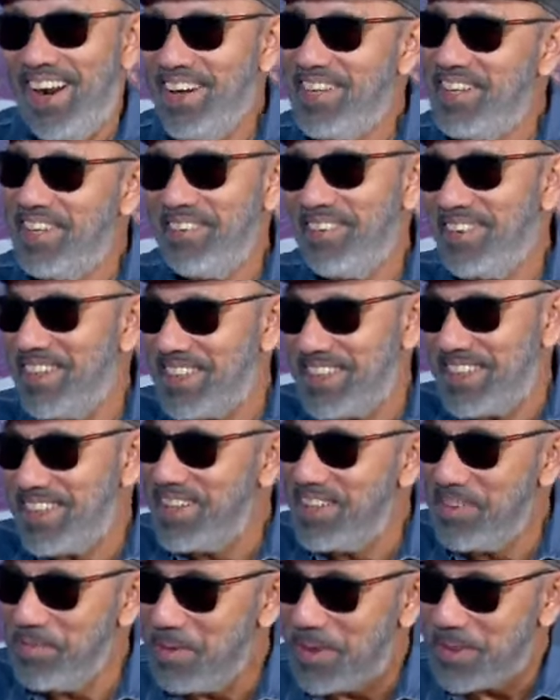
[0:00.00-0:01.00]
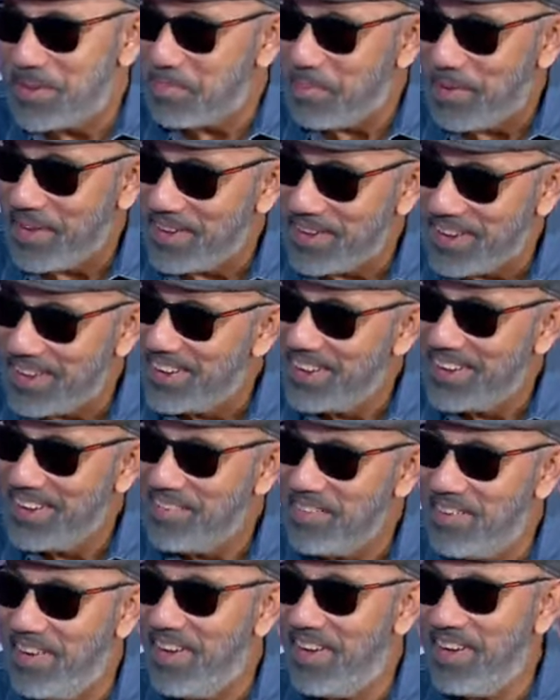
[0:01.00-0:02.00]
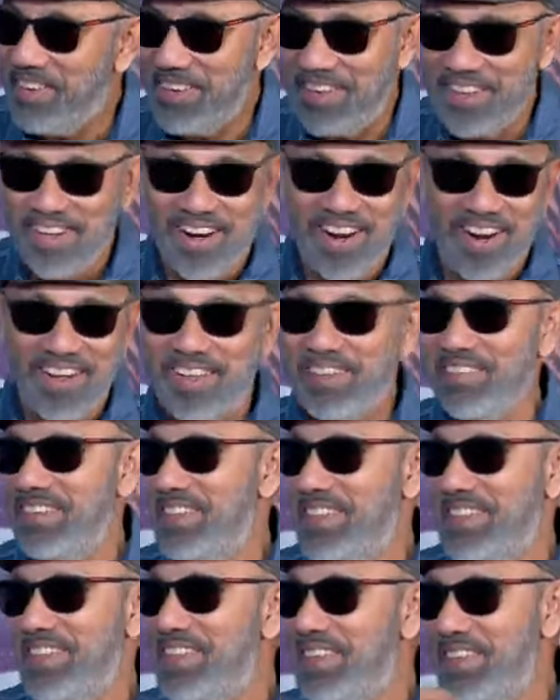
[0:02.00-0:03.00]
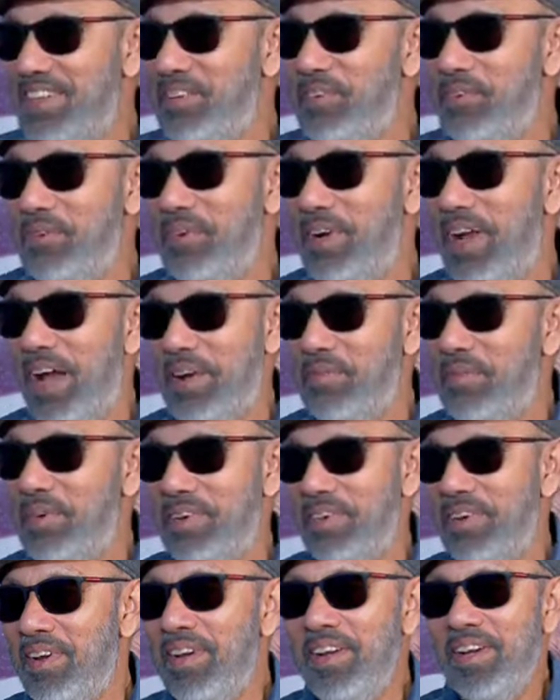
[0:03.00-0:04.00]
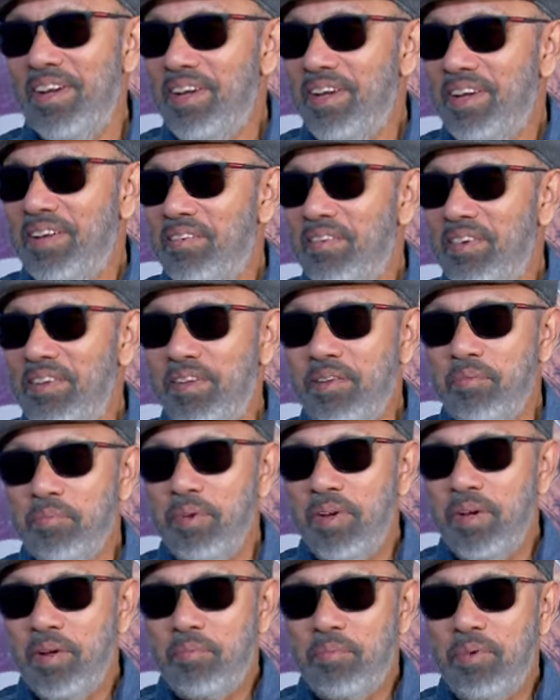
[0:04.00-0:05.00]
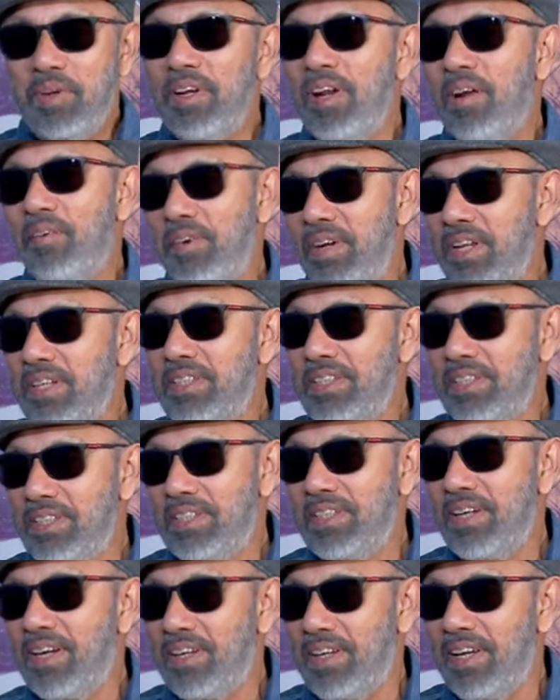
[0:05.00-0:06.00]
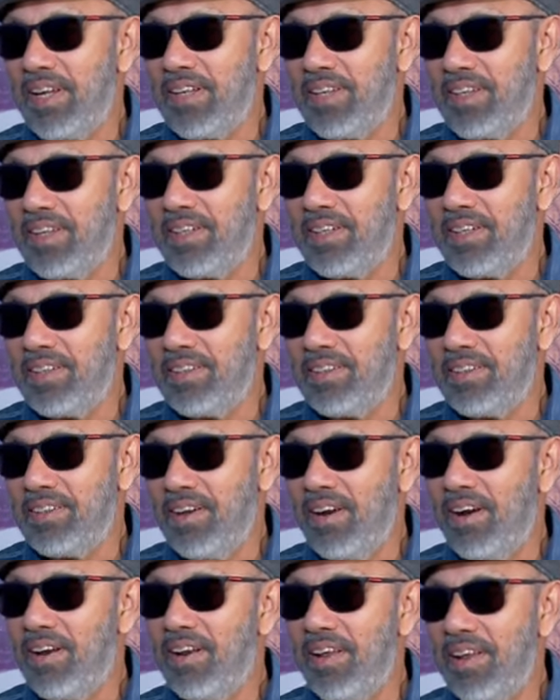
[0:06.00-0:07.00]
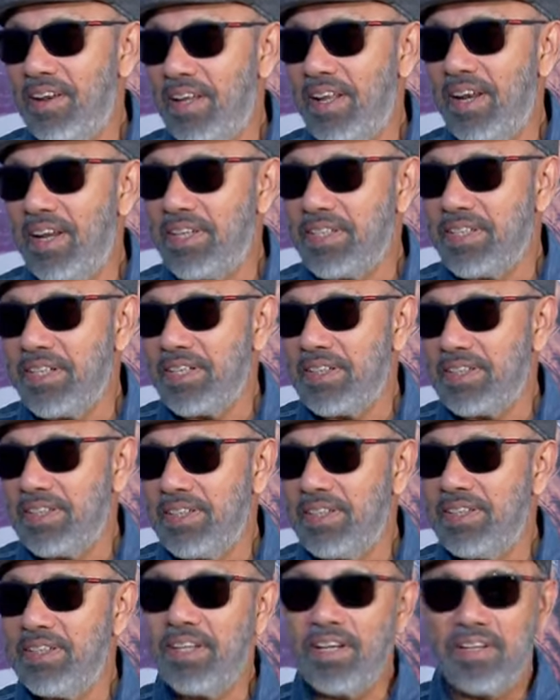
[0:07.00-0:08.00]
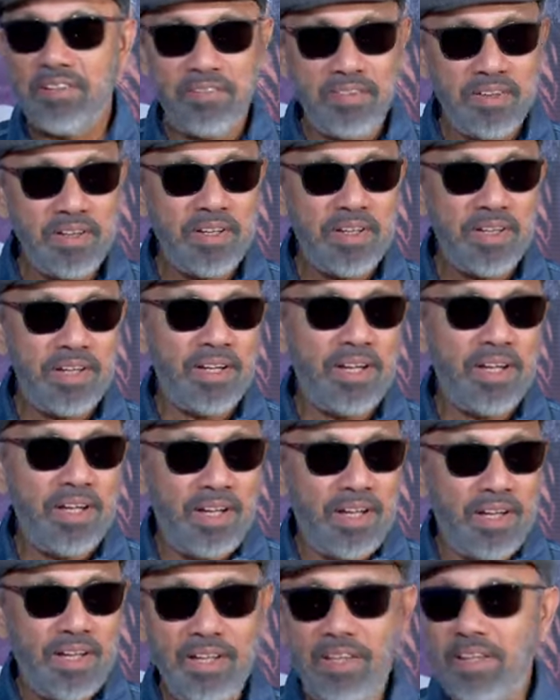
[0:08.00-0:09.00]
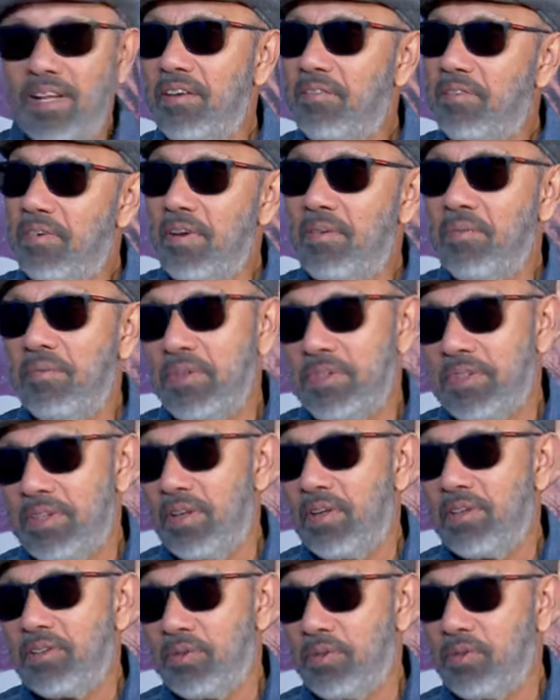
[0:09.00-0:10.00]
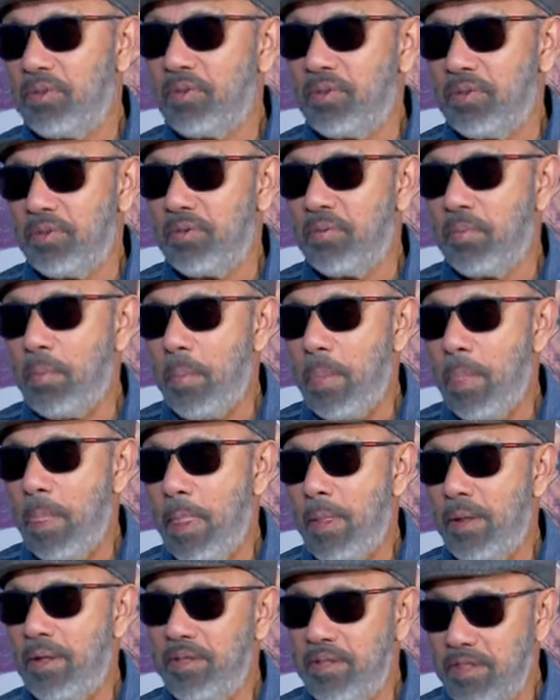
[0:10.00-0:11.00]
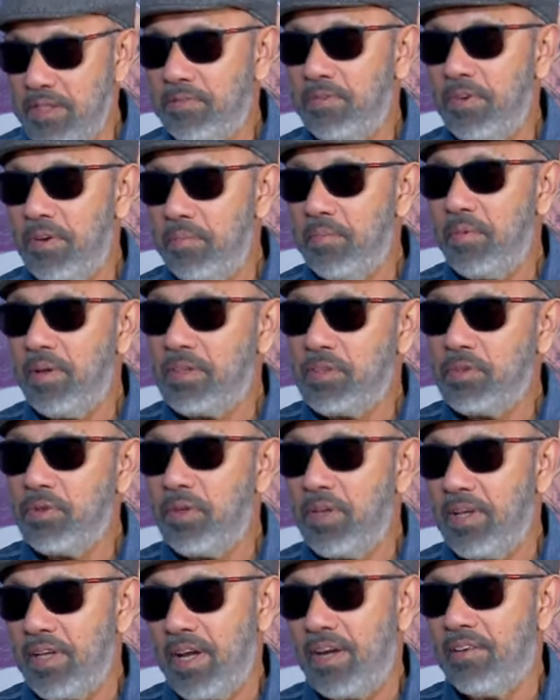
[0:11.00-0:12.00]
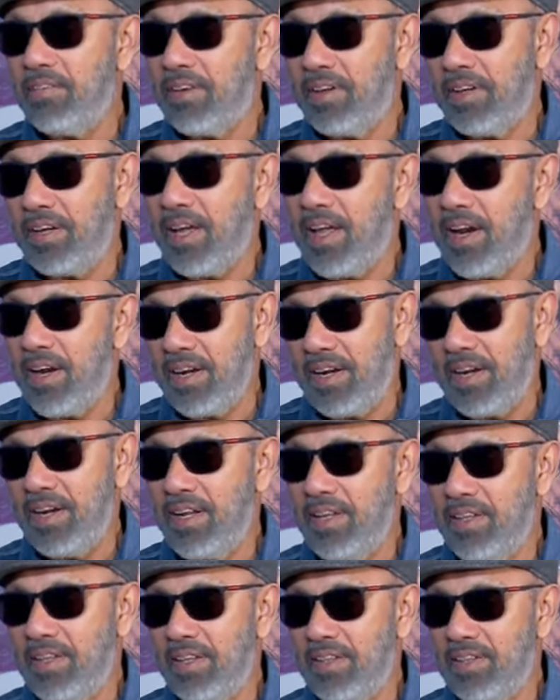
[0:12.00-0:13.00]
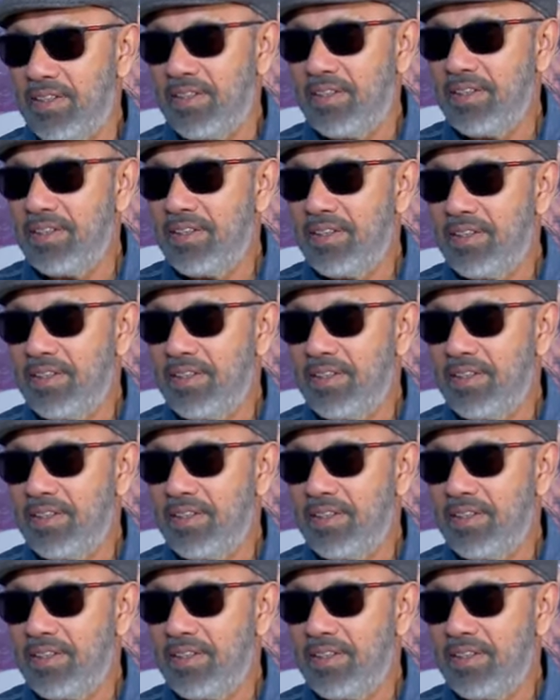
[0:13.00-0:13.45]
not even a single plus point, not even a single good habit with him. But nowadays it's not like that. All are grey shirts. In that way, in that film is also, in this film also I have a character like that.